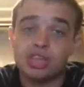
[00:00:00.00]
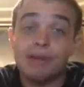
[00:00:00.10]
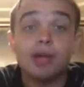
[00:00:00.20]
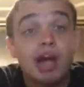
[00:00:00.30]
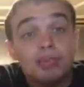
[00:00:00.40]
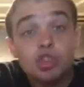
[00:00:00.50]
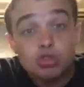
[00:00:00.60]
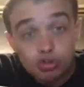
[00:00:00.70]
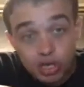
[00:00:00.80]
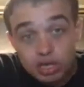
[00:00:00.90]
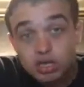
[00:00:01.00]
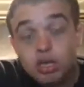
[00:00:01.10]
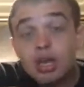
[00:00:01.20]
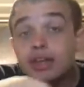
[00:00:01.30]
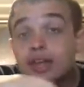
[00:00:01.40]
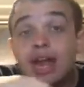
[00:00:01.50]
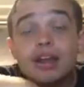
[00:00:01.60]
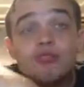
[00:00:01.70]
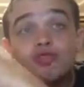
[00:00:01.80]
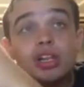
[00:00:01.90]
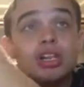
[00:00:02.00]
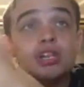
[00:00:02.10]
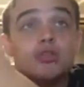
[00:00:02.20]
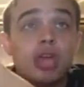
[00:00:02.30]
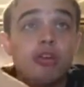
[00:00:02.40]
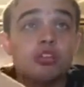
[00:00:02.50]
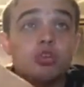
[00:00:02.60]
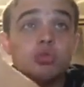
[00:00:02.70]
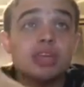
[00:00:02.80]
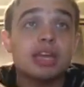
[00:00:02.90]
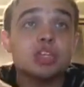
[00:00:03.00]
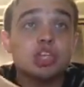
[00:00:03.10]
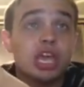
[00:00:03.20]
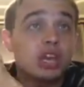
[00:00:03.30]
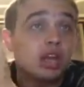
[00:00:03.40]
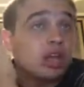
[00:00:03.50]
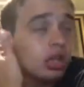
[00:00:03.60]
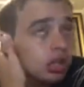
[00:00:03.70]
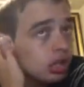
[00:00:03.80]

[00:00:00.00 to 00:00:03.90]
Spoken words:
Capcom 3, not really new characters besides Jada,